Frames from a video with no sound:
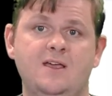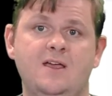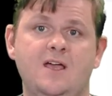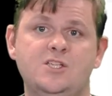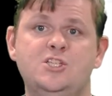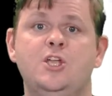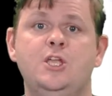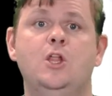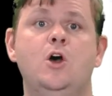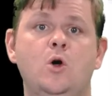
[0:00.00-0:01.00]
A
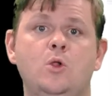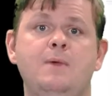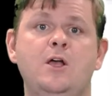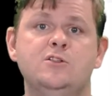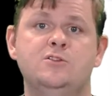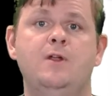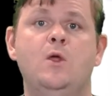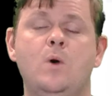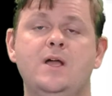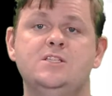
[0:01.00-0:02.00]
circular hole may also
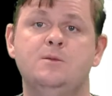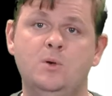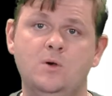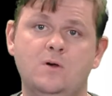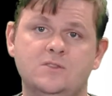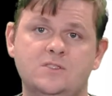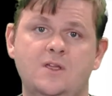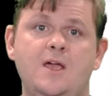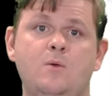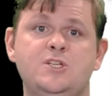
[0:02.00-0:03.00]
require support,
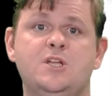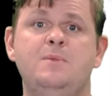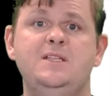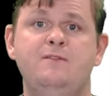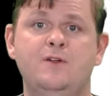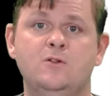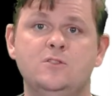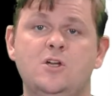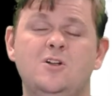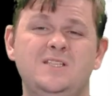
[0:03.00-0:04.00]
which can be
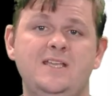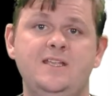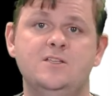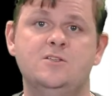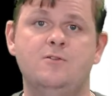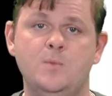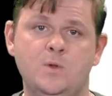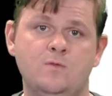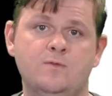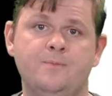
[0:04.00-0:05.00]
difficult or tedious to
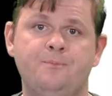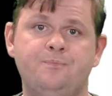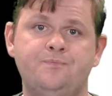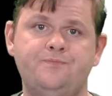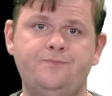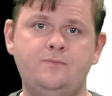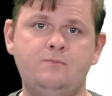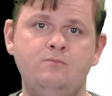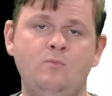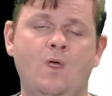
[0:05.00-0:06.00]
remove.
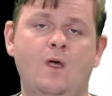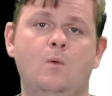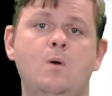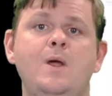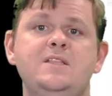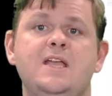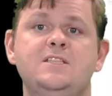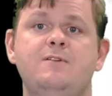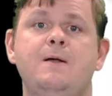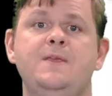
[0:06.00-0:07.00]
One way to
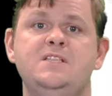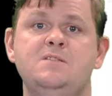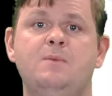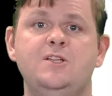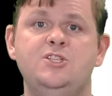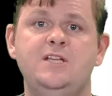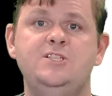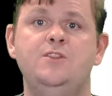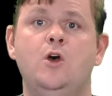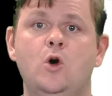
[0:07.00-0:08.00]
get around this is by
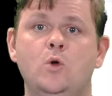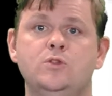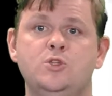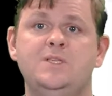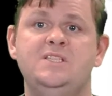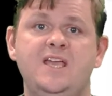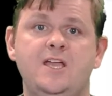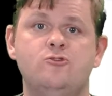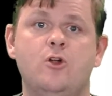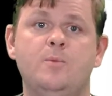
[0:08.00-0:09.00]
changing the hole to a
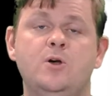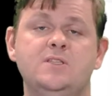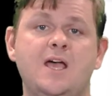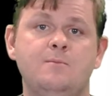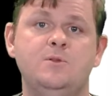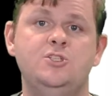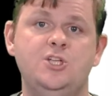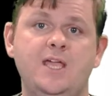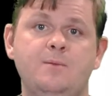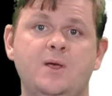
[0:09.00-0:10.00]
teardrop or diamond
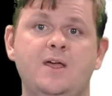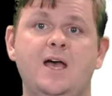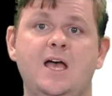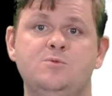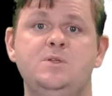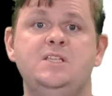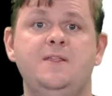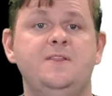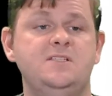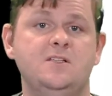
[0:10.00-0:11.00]
shape, as we see
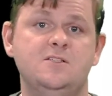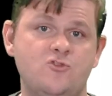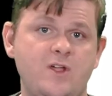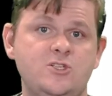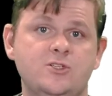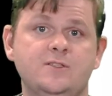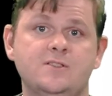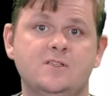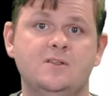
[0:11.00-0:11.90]
in these illustrations.